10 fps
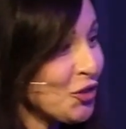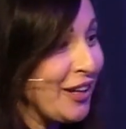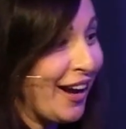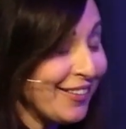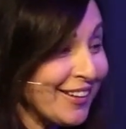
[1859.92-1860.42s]

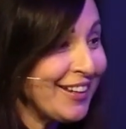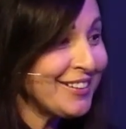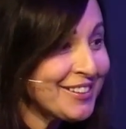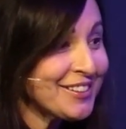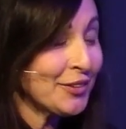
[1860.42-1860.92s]

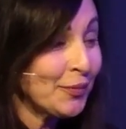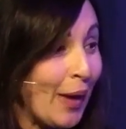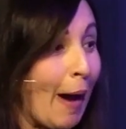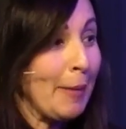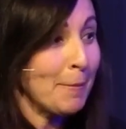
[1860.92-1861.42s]
realities,
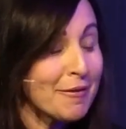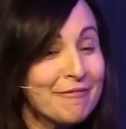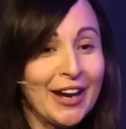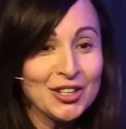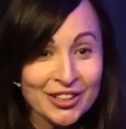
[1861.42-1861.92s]
our
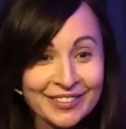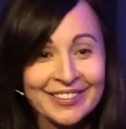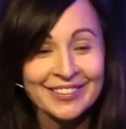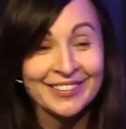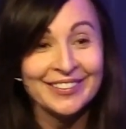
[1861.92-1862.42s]

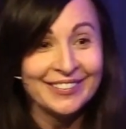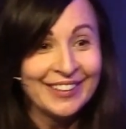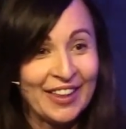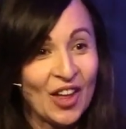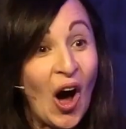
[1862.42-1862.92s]
imperfection,
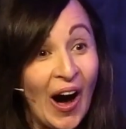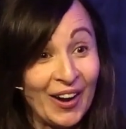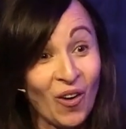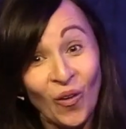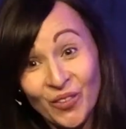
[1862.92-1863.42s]
and the high
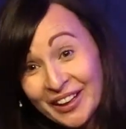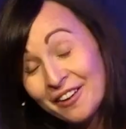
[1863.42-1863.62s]
calling